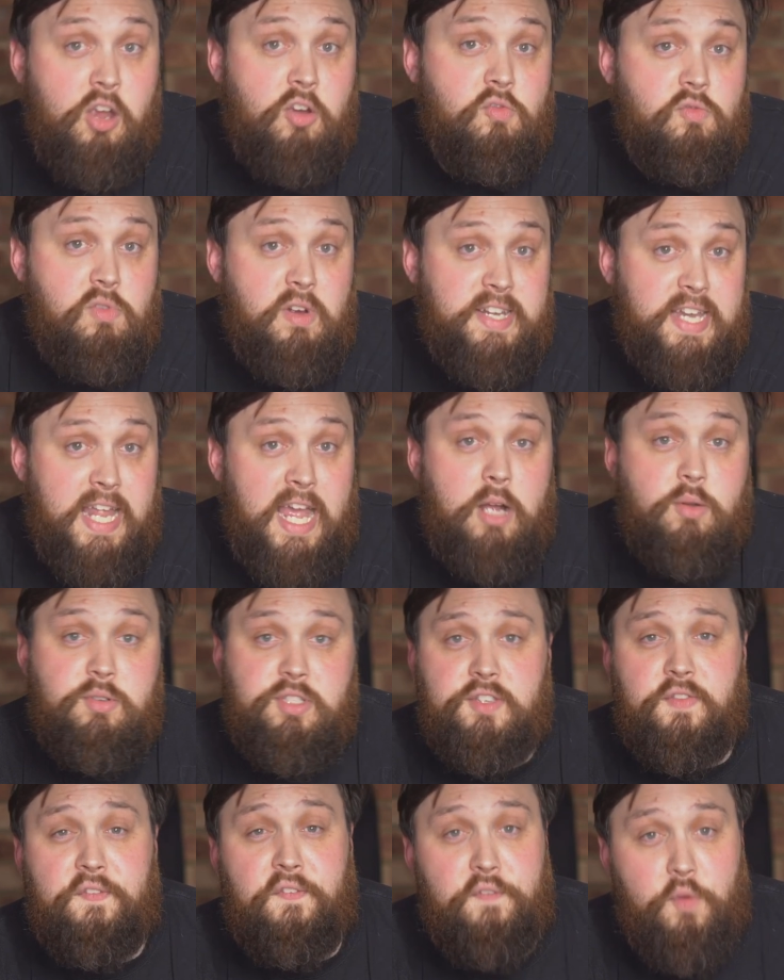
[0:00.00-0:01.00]
Right now,
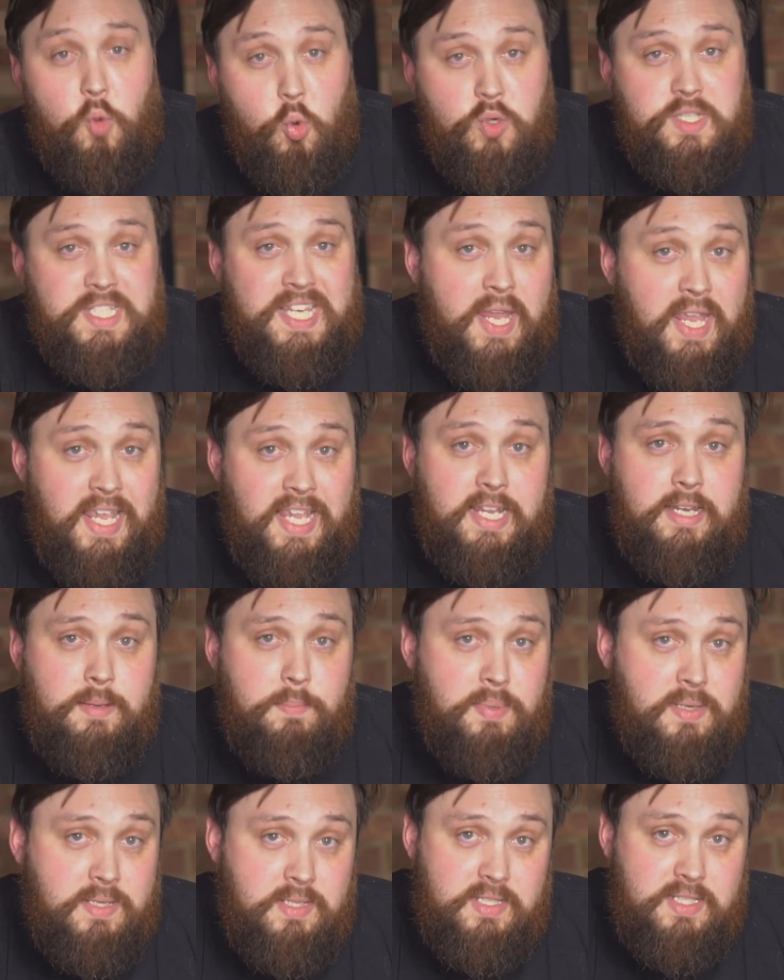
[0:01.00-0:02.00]
just
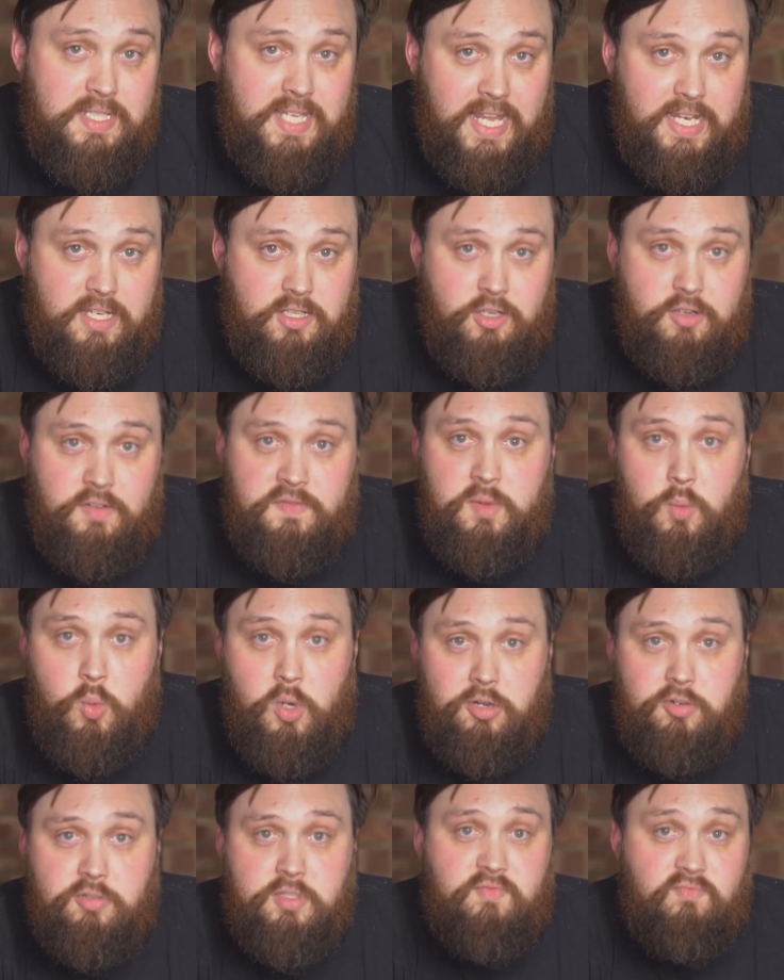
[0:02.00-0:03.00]
14% of the
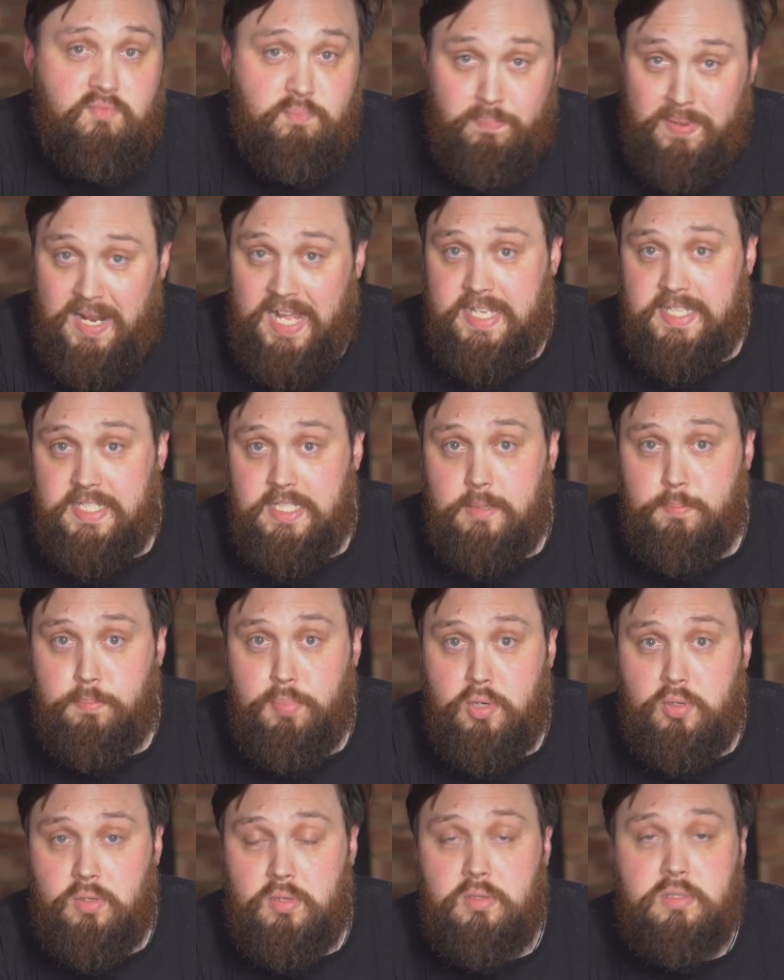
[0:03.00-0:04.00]
world's plastic
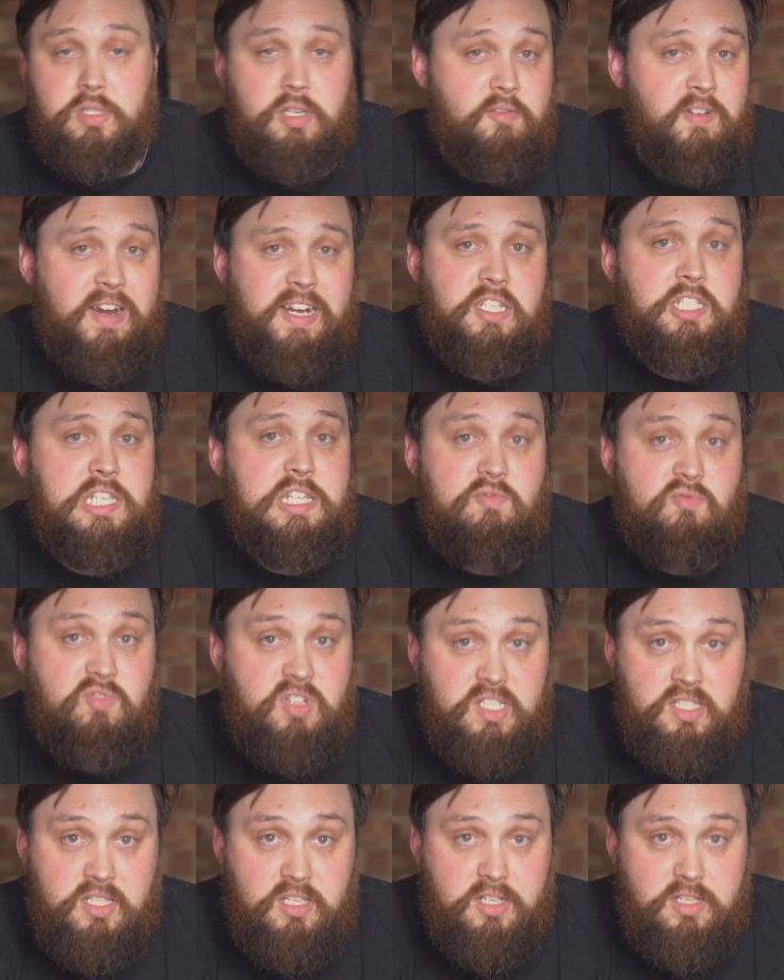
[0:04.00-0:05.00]
bottles are actually
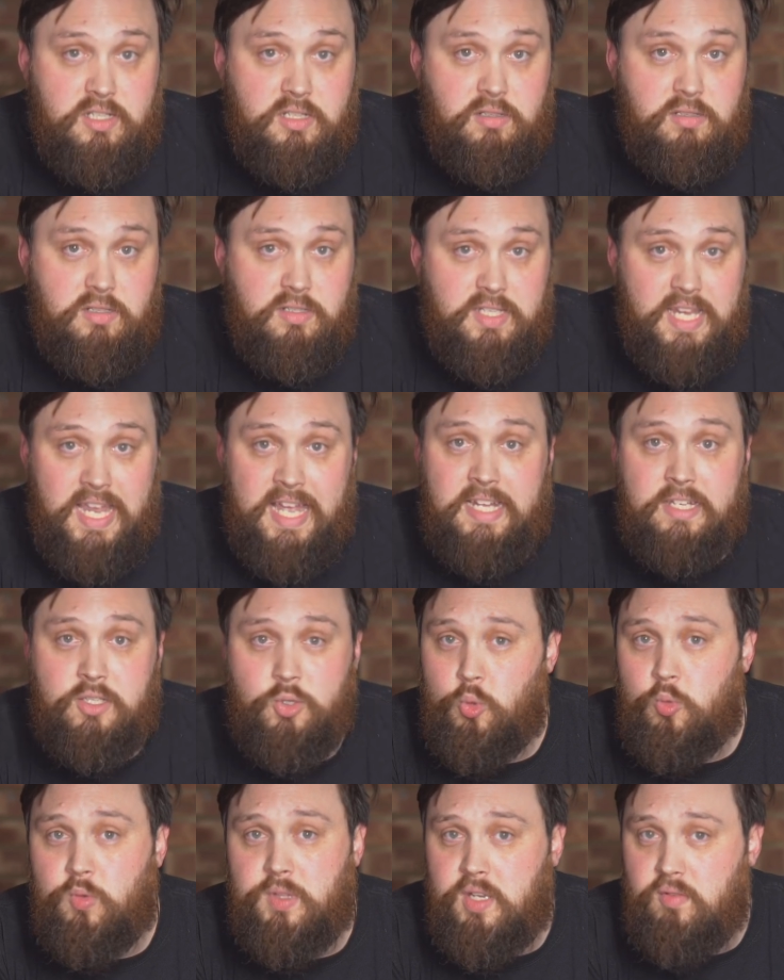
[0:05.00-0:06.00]
recycled, and
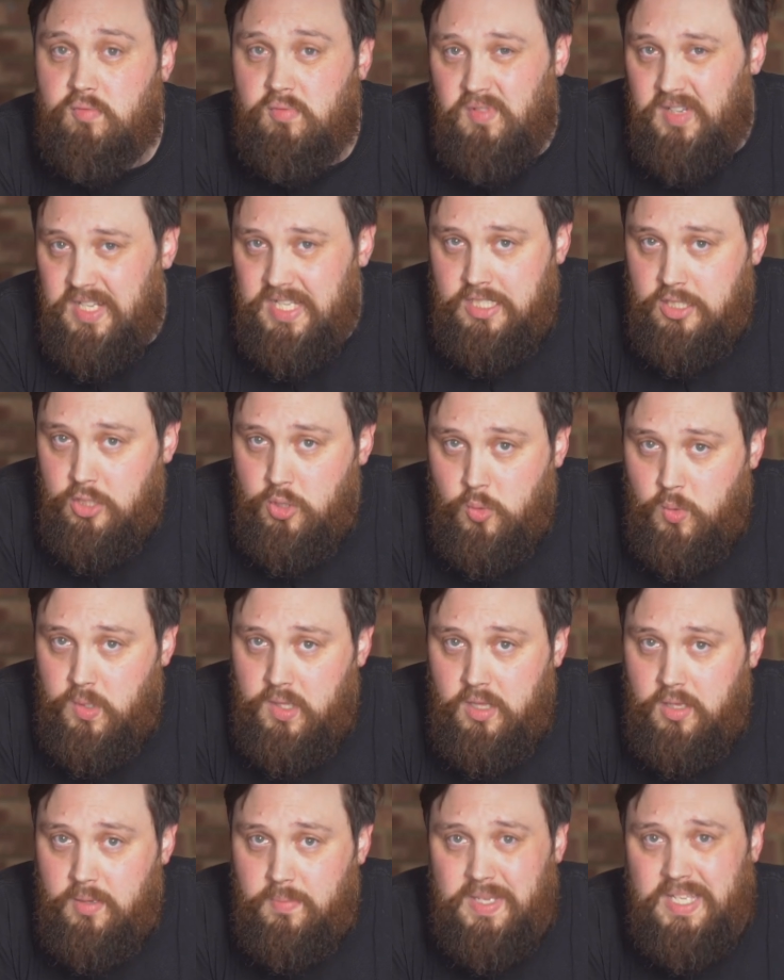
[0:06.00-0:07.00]
all they really do with
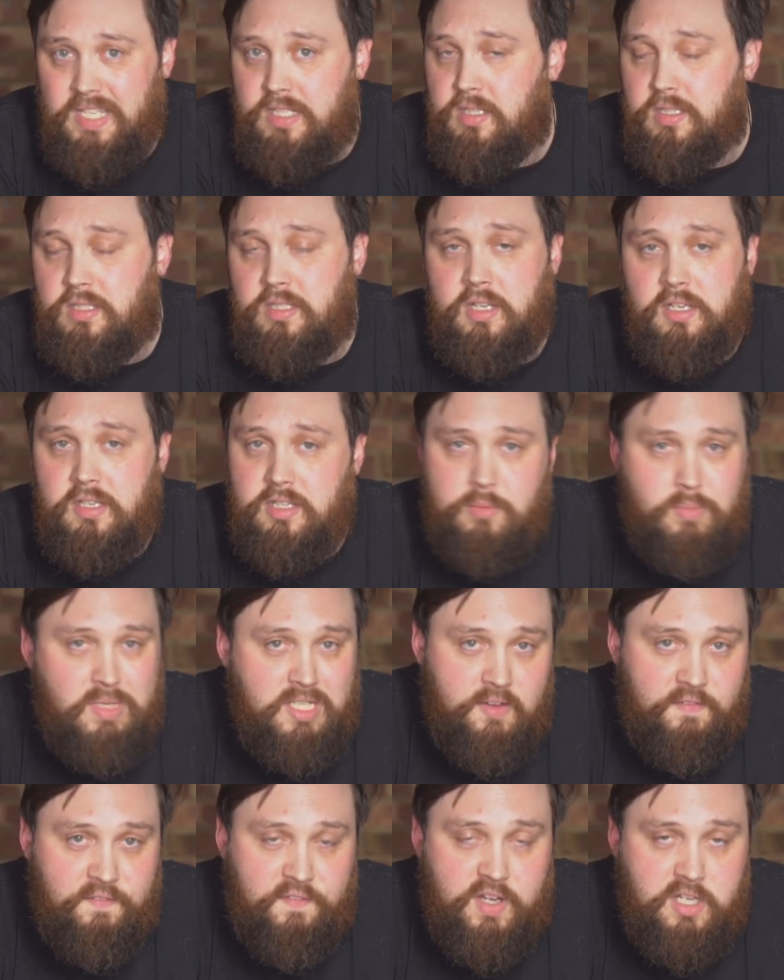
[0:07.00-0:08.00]
them is just turn them
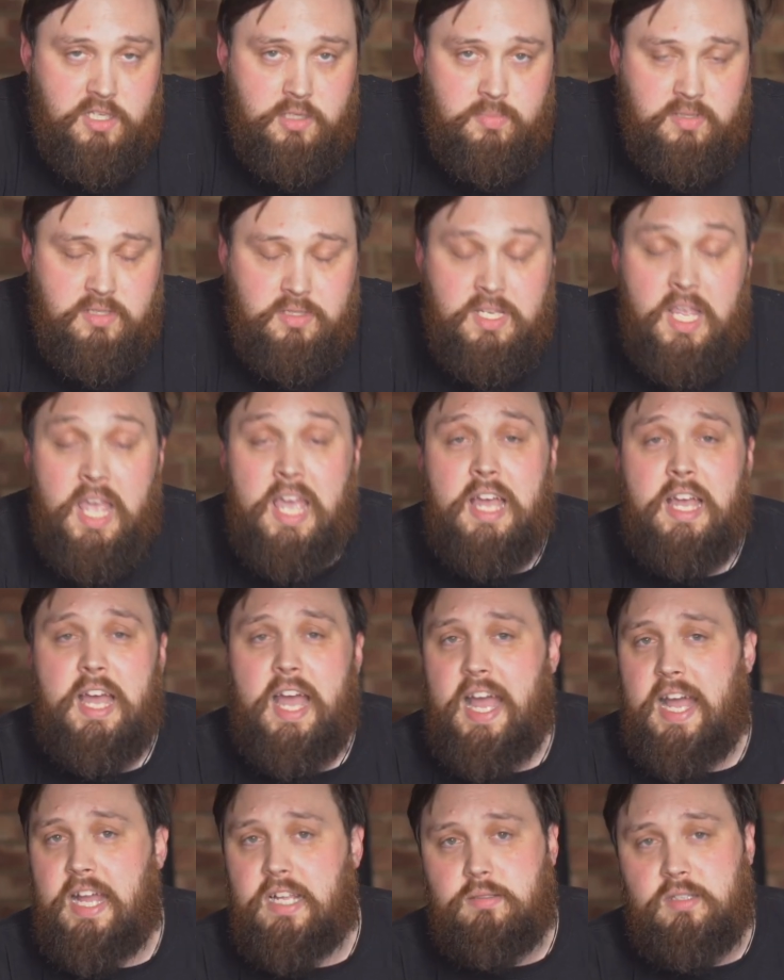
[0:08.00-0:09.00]
into fibres
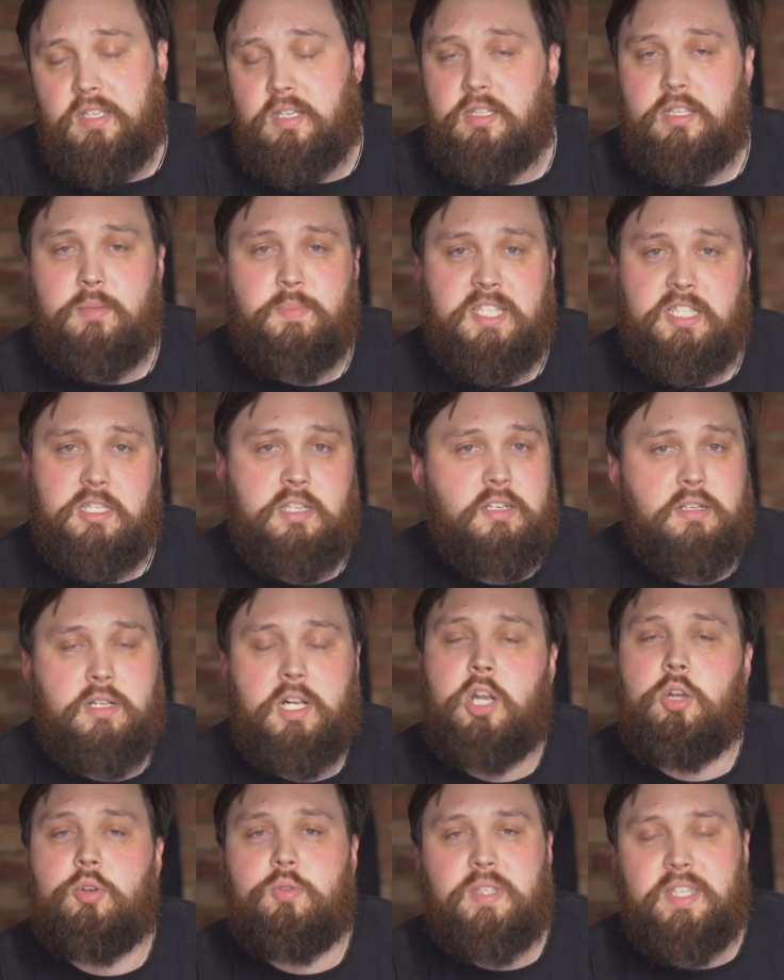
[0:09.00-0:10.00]
and turn them into
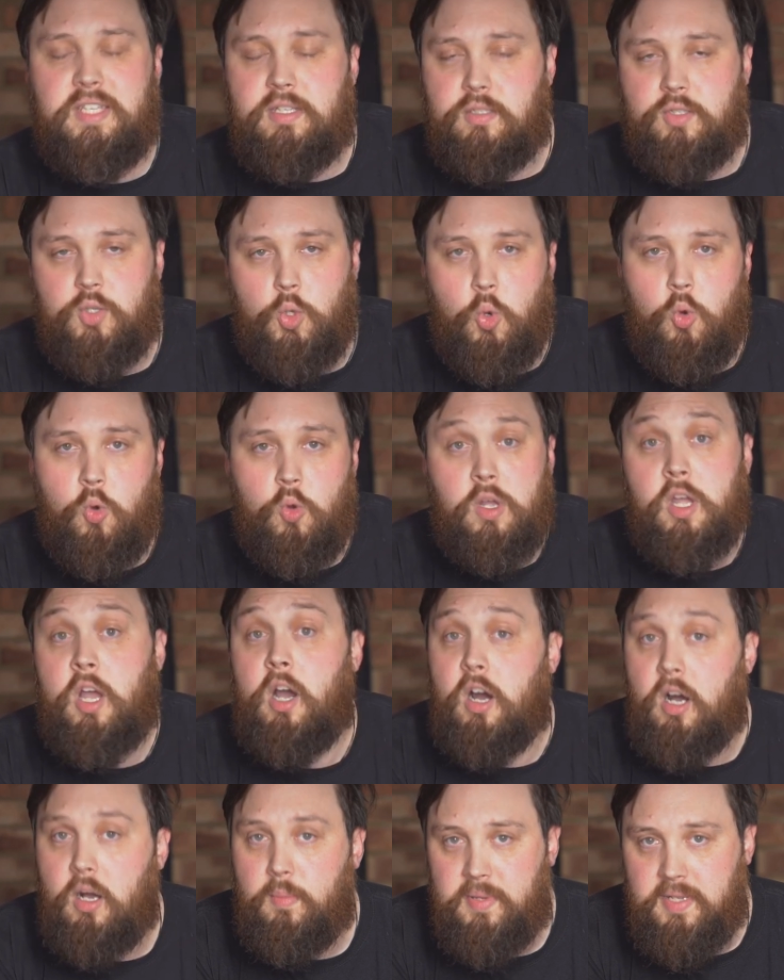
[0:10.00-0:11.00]
clothings or
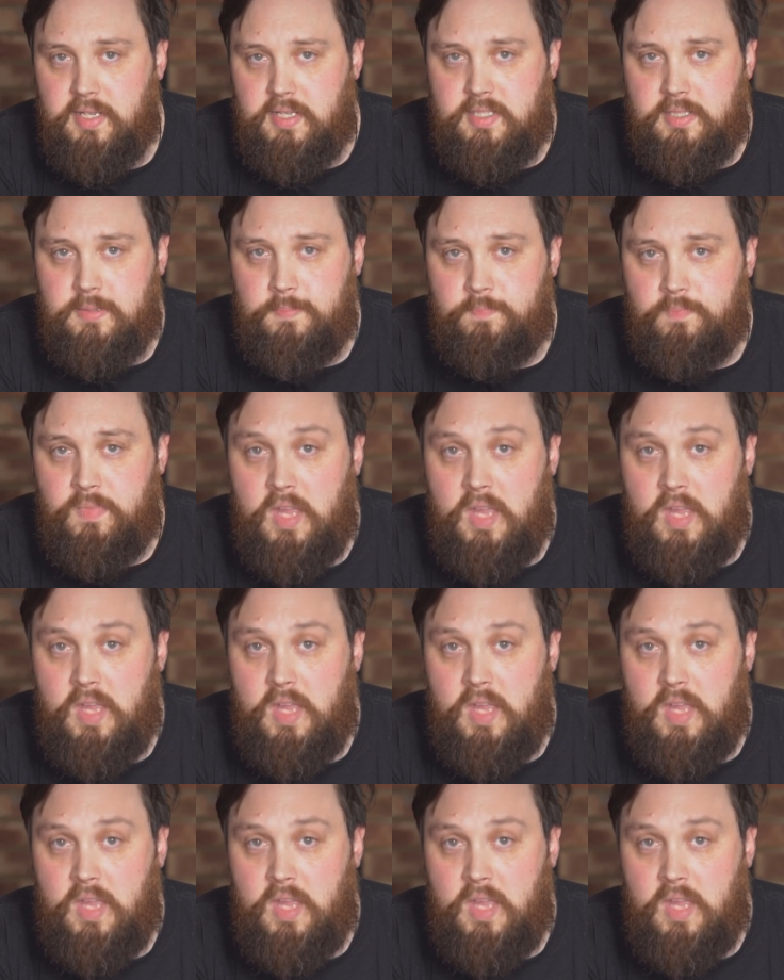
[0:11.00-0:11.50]
carpet.